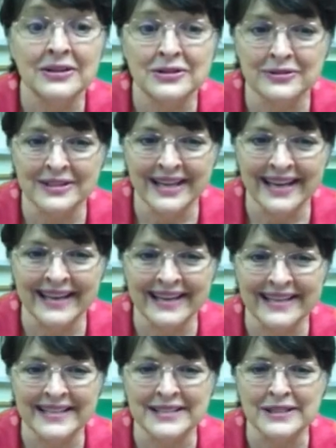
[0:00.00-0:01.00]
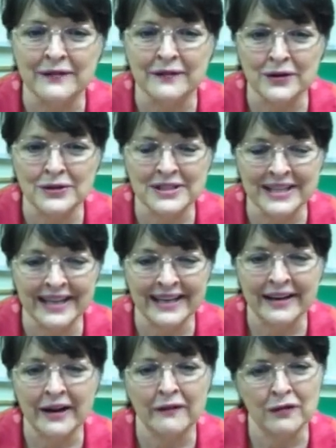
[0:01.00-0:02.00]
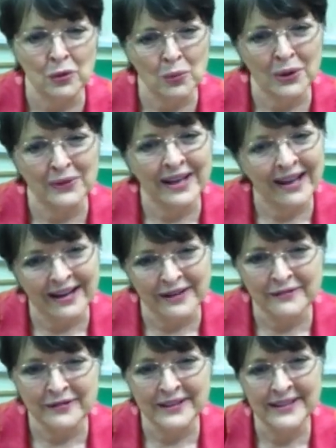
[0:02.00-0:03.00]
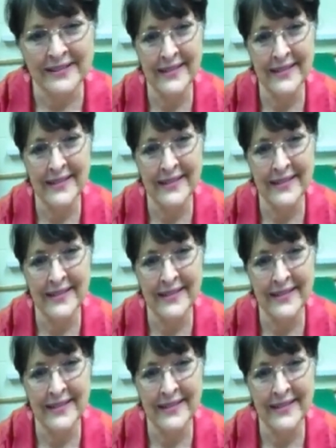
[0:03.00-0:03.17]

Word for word: Today is the first day of your Wilton life.